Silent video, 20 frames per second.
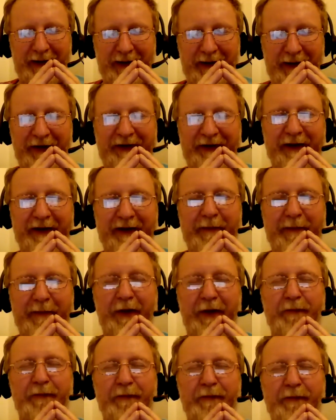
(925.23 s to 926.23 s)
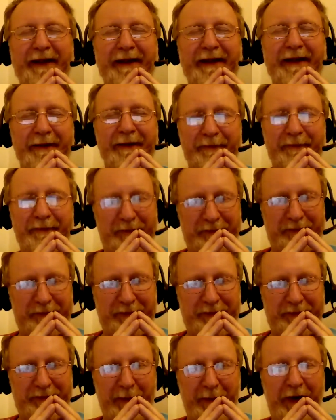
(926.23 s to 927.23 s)
I think about being,
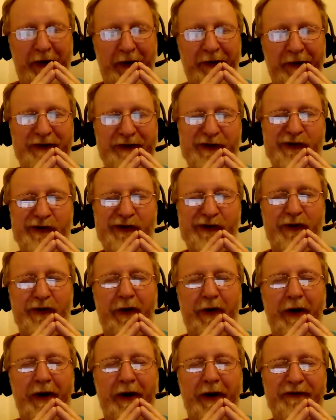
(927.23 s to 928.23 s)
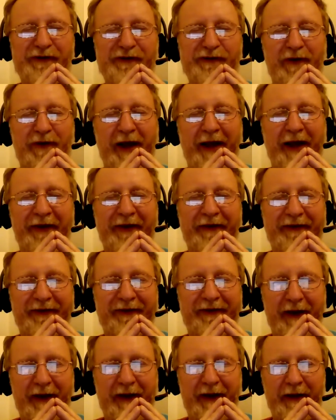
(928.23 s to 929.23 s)
about strong,
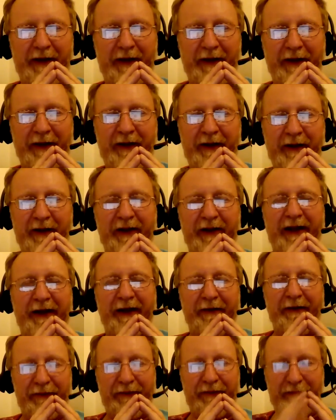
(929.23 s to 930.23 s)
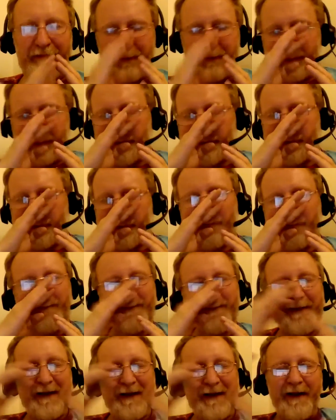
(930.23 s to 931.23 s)
strength in uh, life.
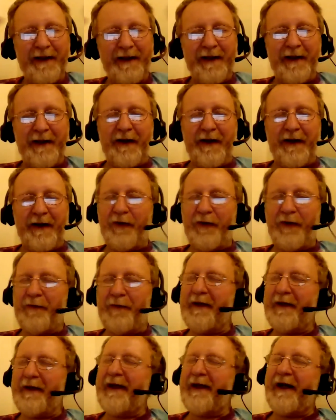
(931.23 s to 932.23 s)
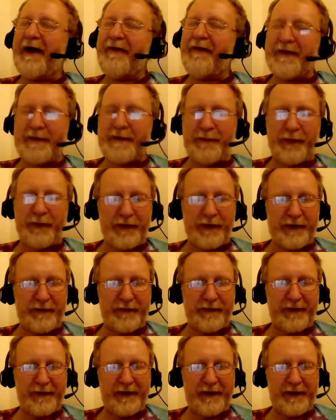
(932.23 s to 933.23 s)
For me, life is
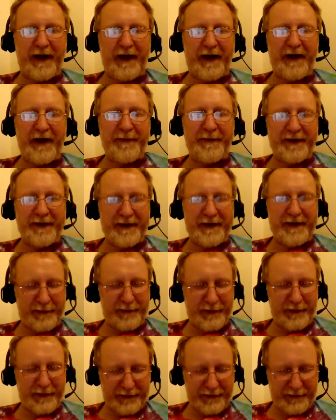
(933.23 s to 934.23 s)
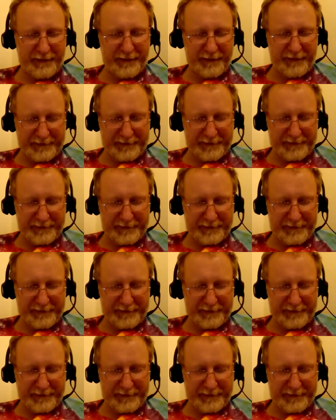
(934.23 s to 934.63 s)
beautiful. Harmony is beautiful.